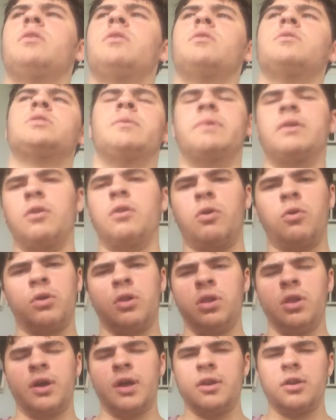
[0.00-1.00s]
something will
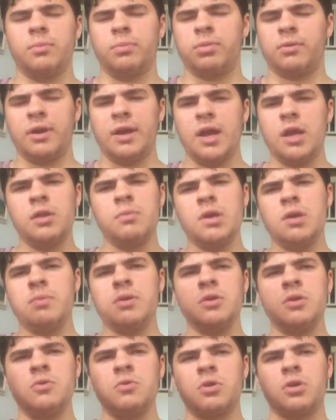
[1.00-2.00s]
click in your brain and
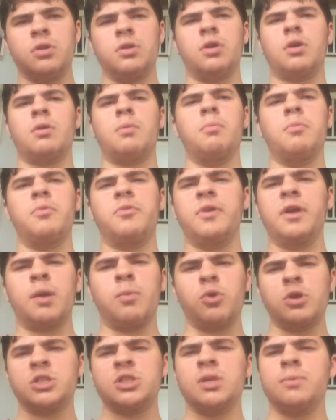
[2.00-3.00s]
maybe you can think
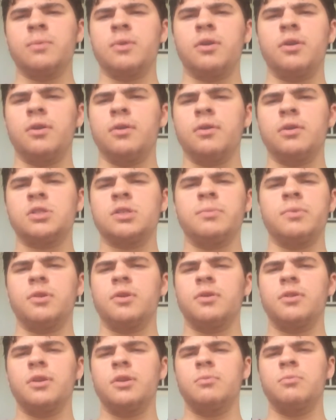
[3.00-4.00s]
more
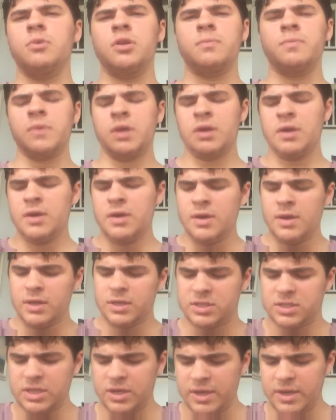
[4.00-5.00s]
similarly to me.
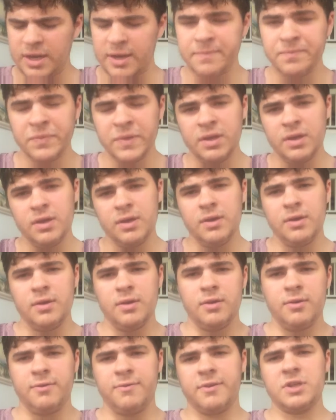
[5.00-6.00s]
So yeah,
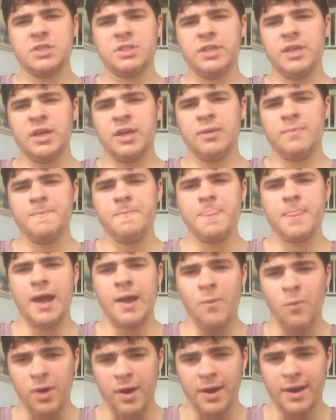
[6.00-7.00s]
first thing,
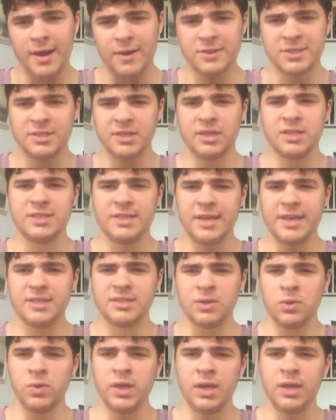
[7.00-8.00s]
I work out 6
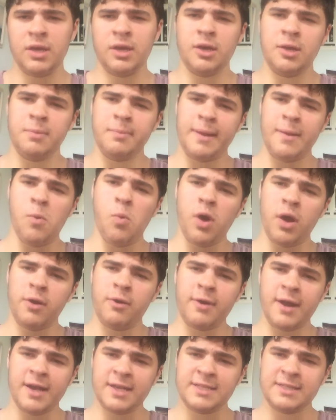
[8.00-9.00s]
days a week and my one
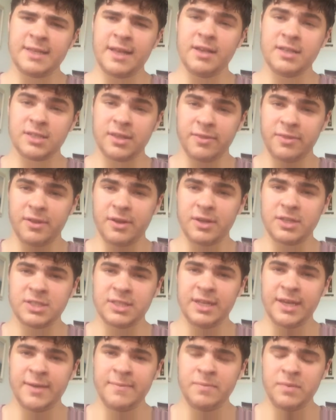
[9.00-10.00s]
rest day is on
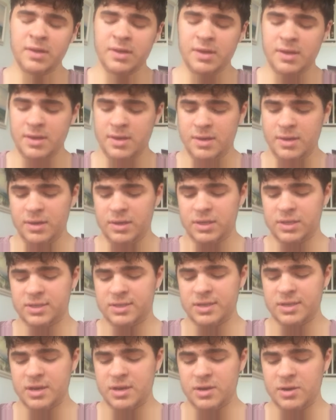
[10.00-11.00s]
Thursday.
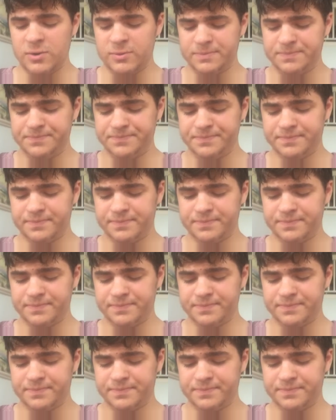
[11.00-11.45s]
So